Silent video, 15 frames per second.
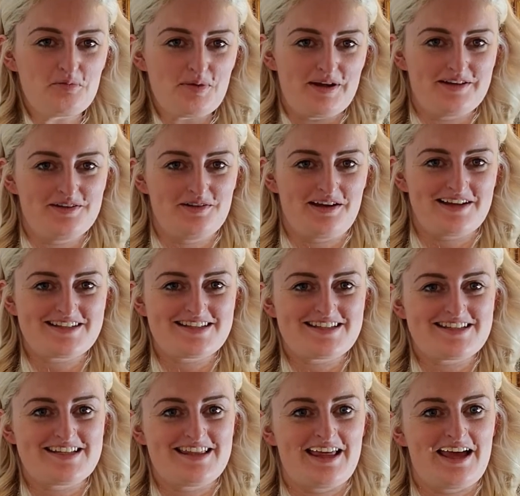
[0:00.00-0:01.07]
and you guys can
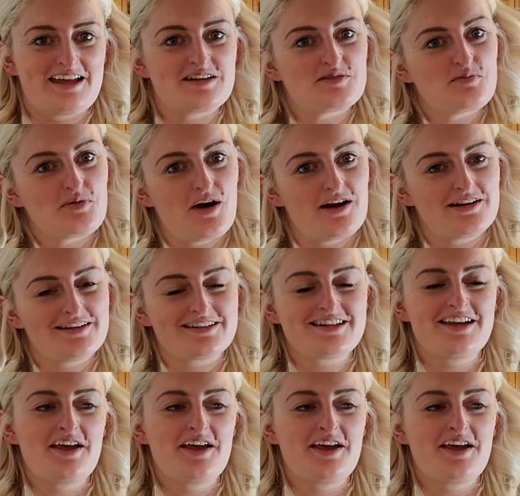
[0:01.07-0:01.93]
see the end product.